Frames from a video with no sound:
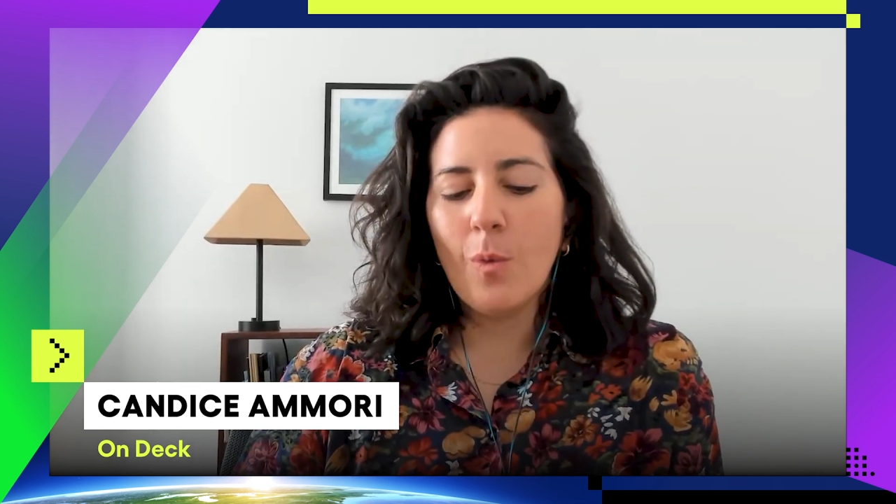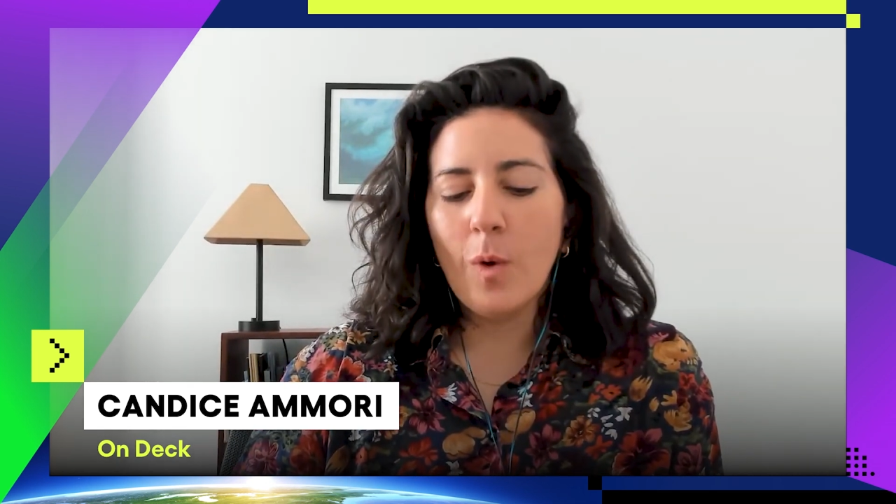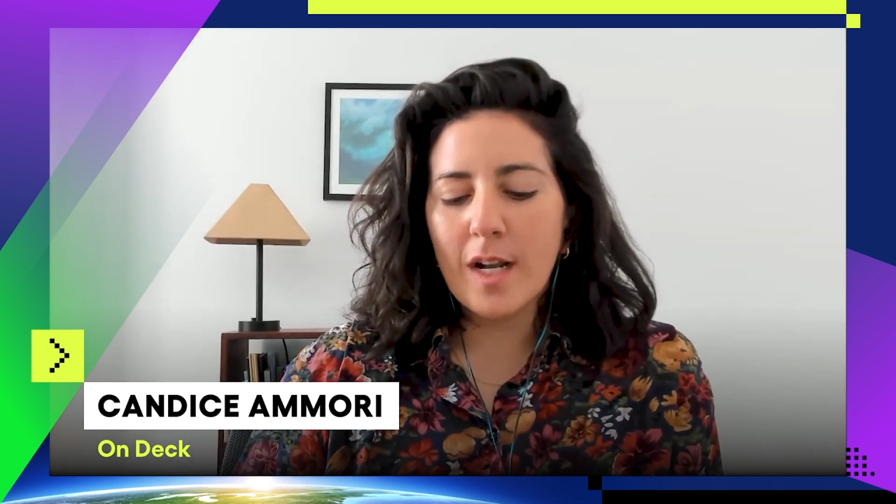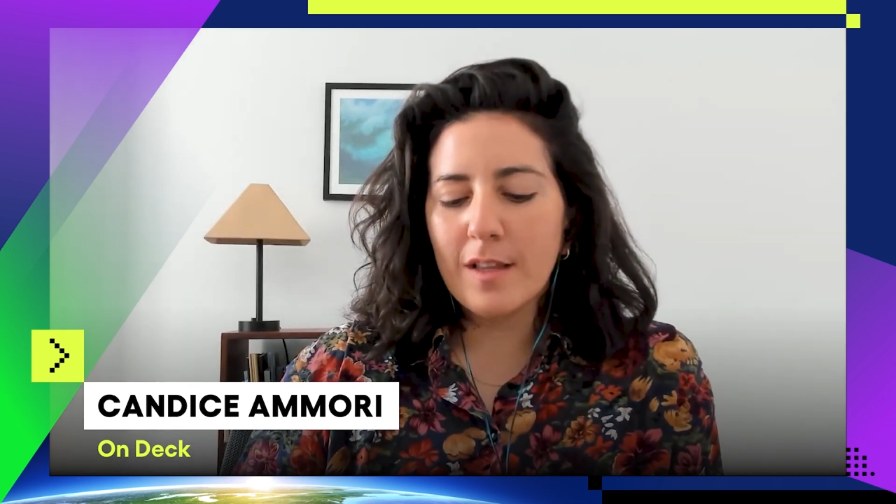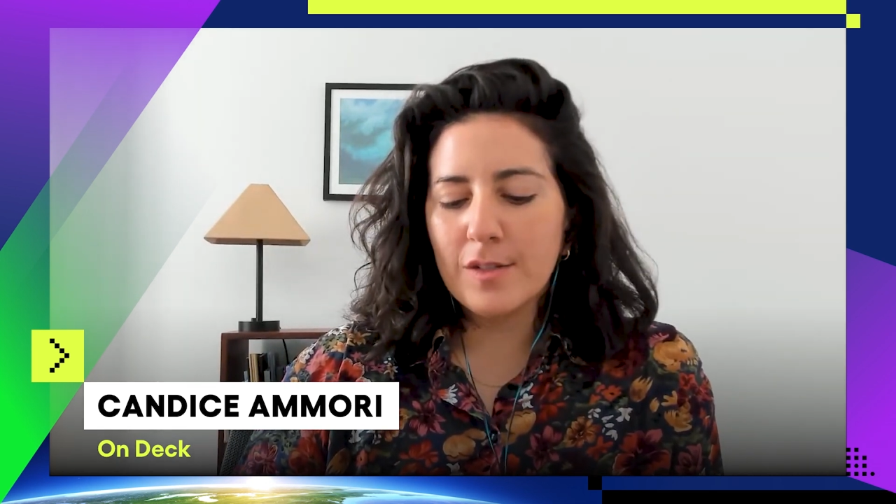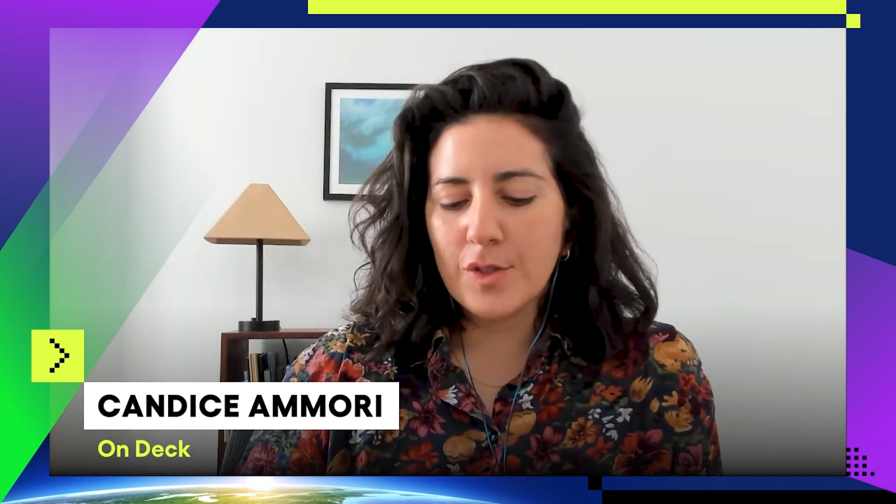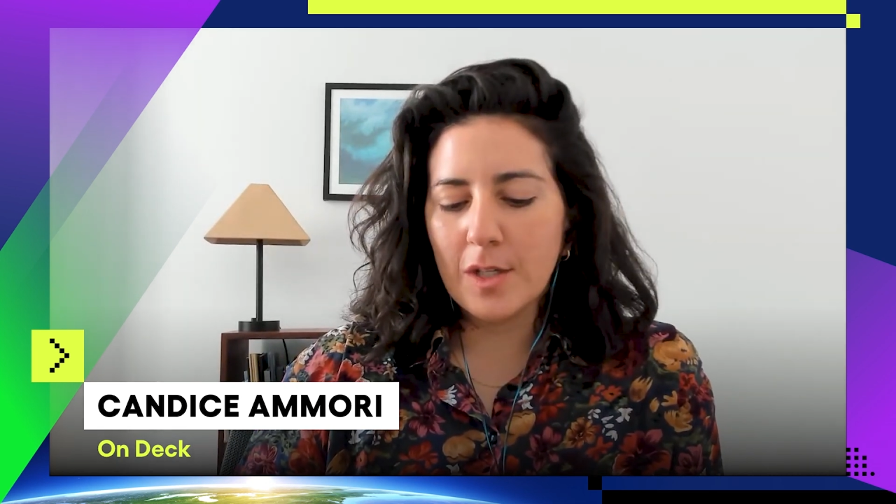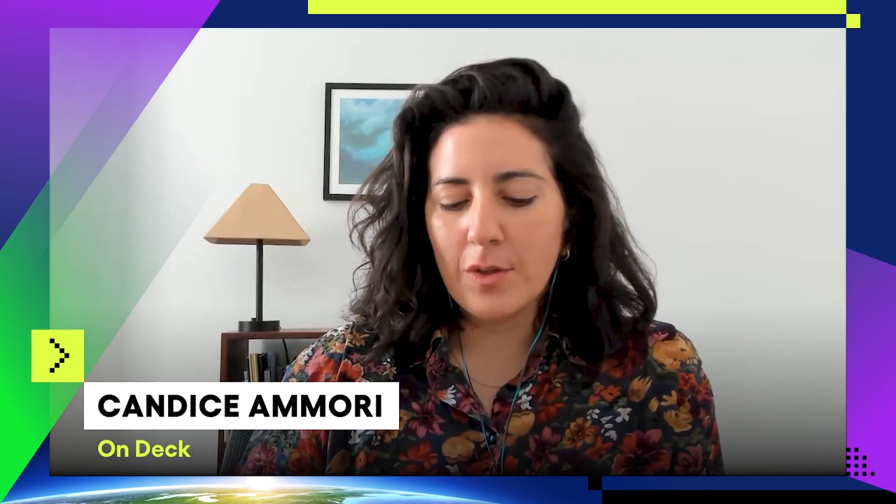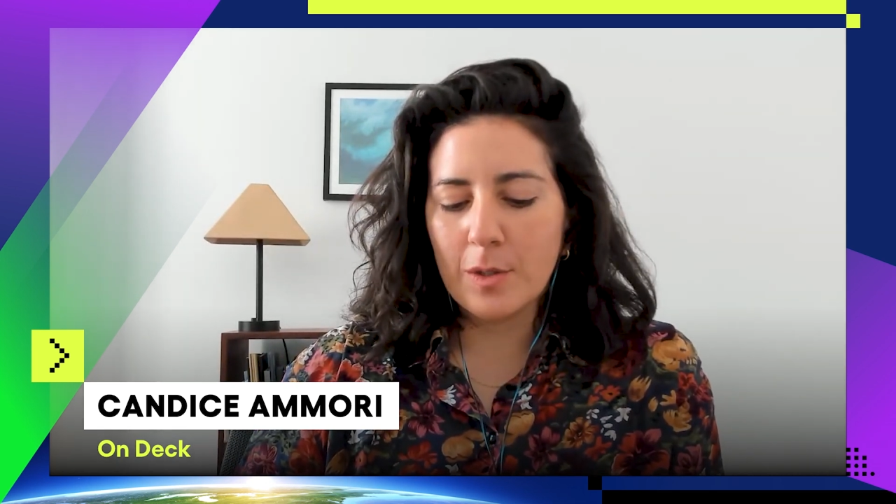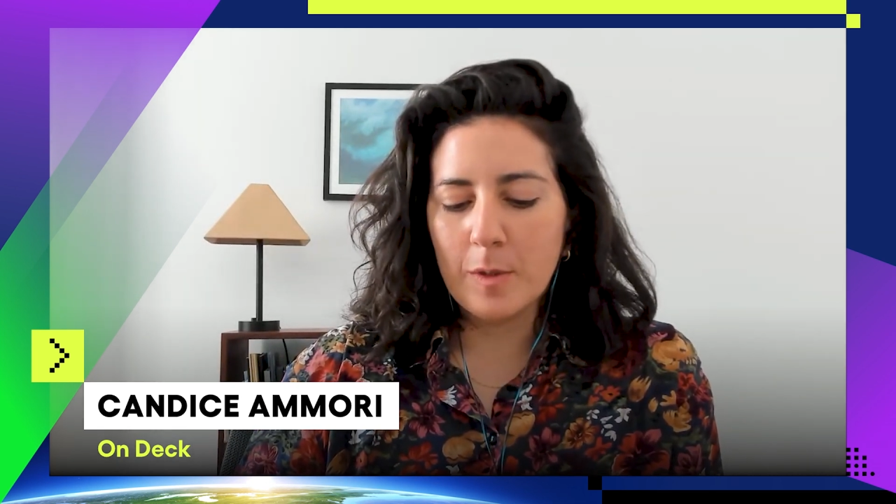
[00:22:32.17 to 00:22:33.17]
What other
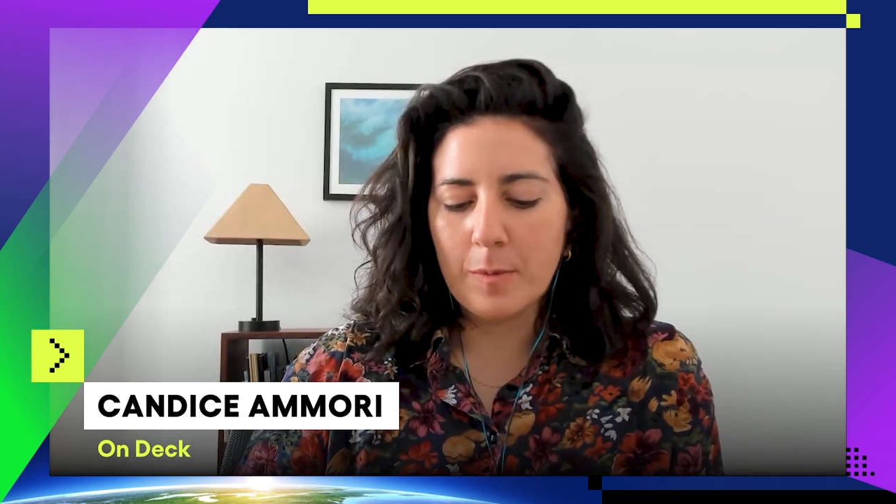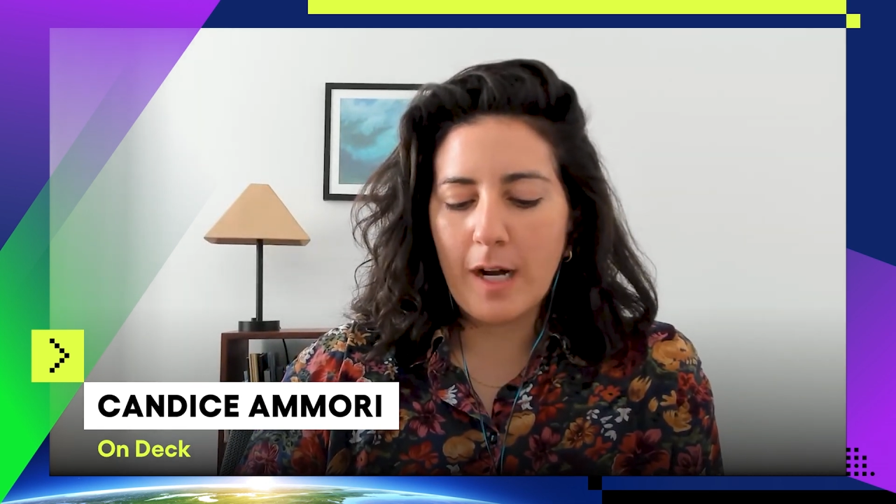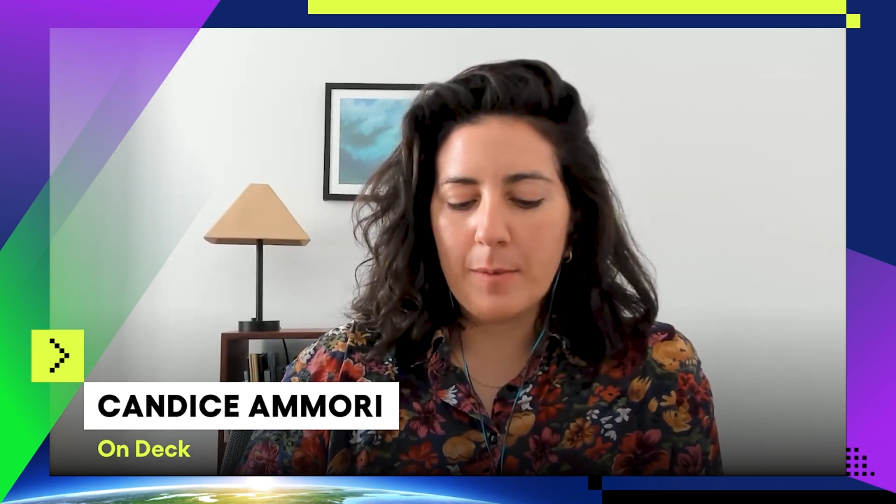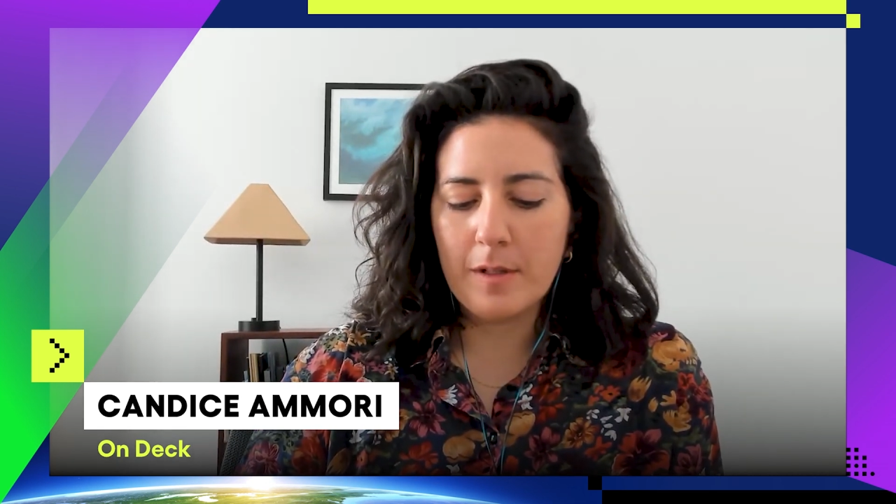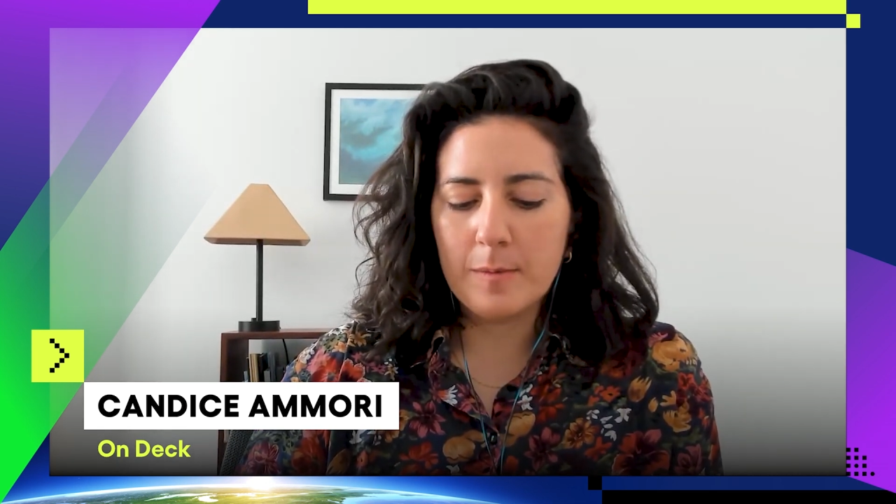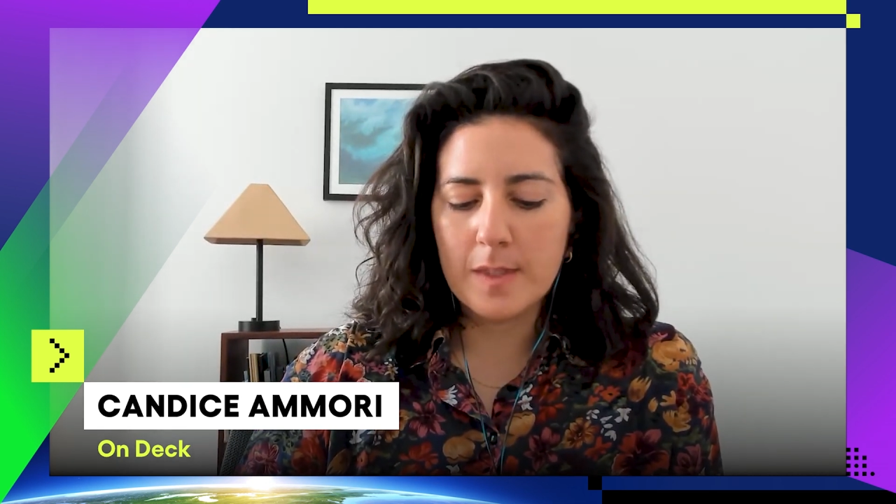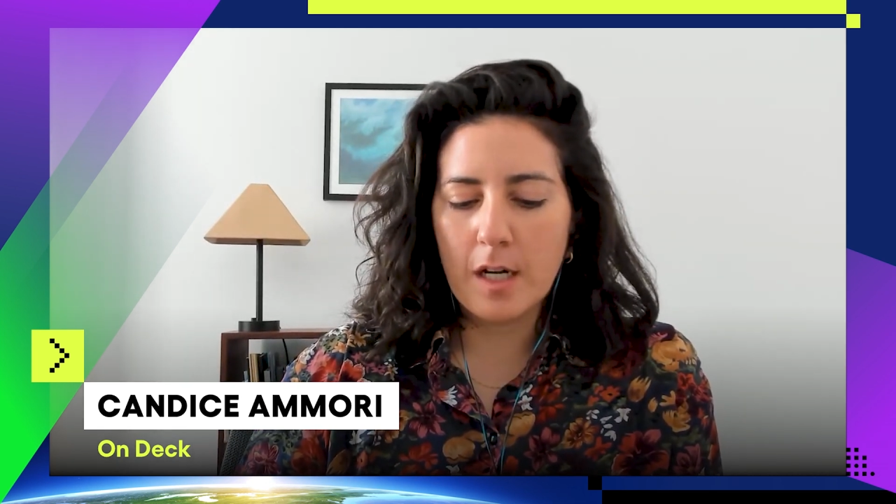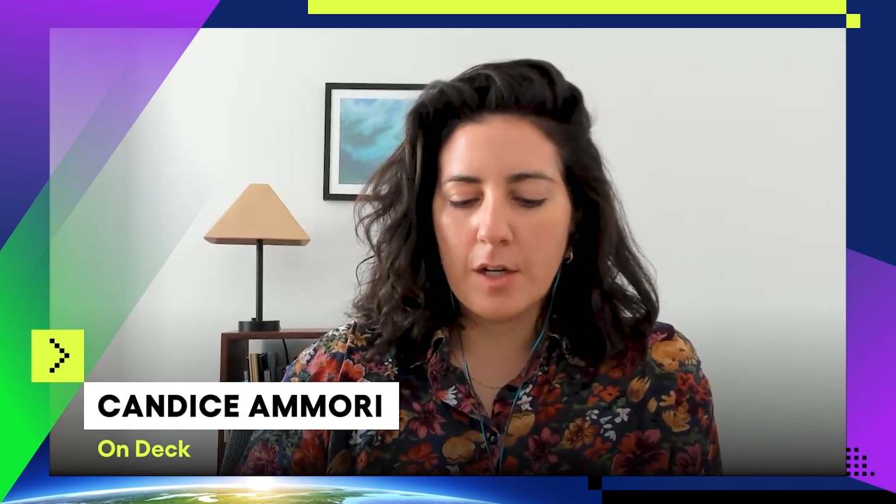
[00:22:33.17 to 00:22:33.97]
geothermal problems